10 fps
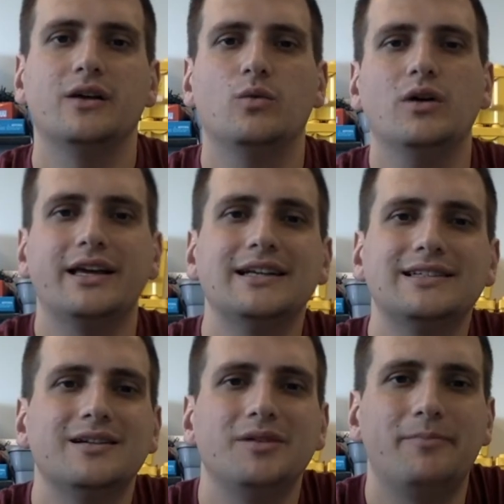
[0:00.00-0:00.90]
What kid's
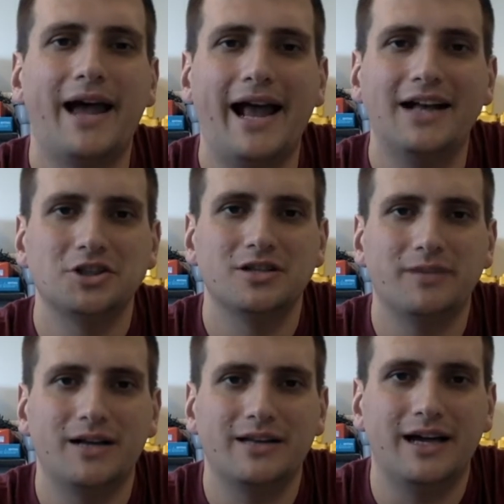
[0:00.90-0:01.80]
going to be passionate
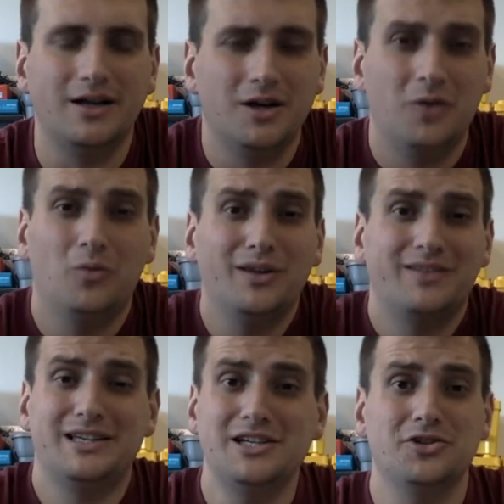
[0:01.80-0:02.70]
about that?
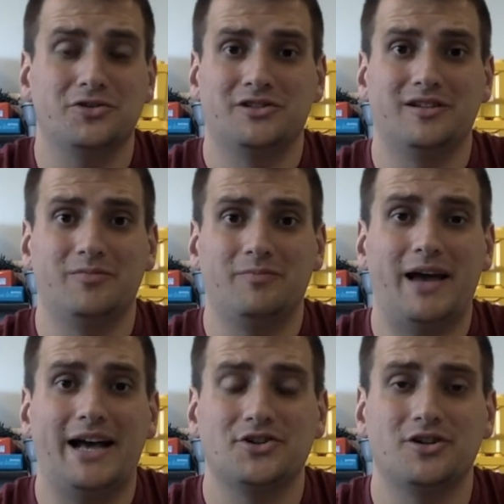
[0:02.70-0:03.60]
What teacher is going to be
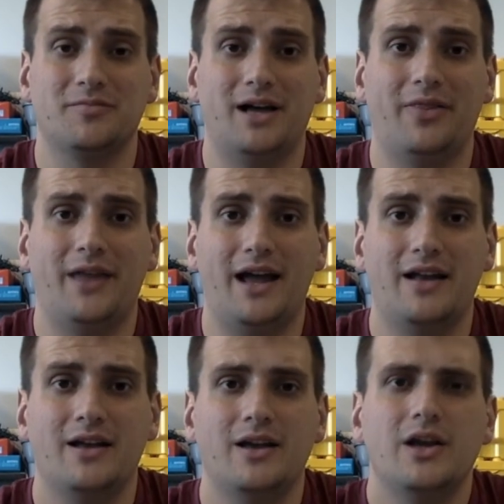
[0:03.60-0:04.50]
passionate about that?
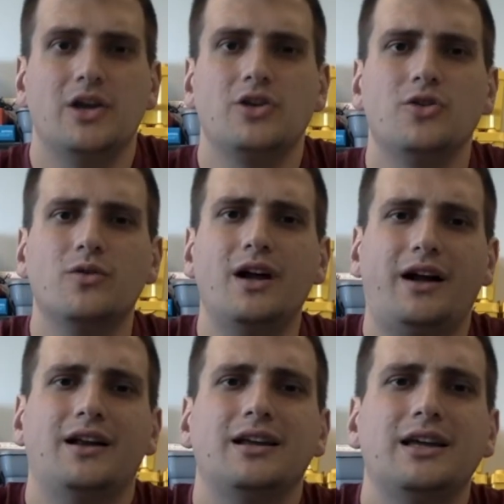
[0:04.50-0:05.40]
You're
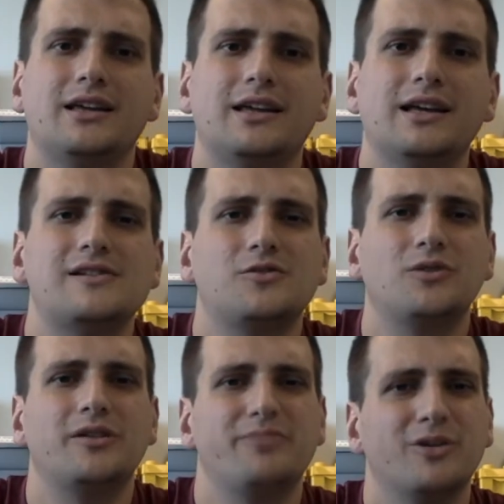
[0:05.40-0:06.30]
not going to get kids to
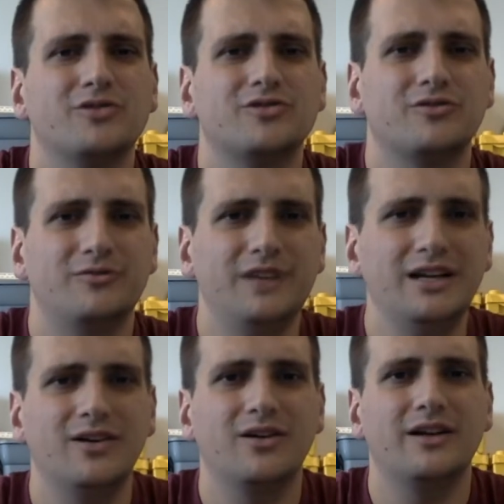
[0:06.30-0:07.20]
really
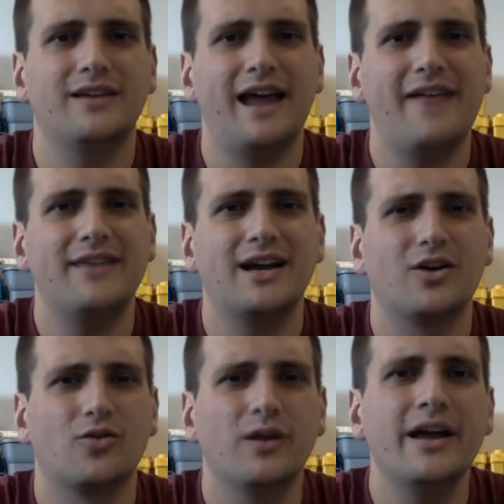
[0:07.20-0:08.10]
persevere and to have that
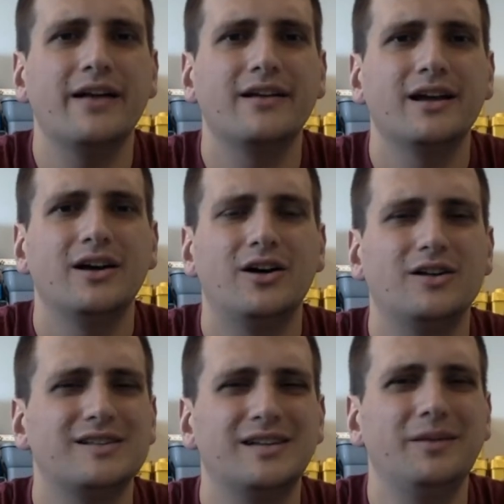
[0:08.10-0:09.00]
grit
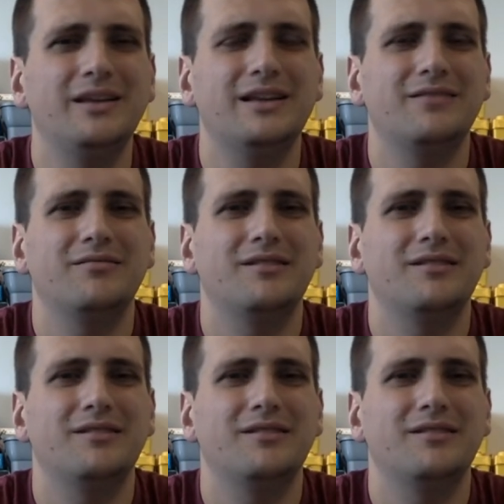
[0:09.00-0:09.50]
on something that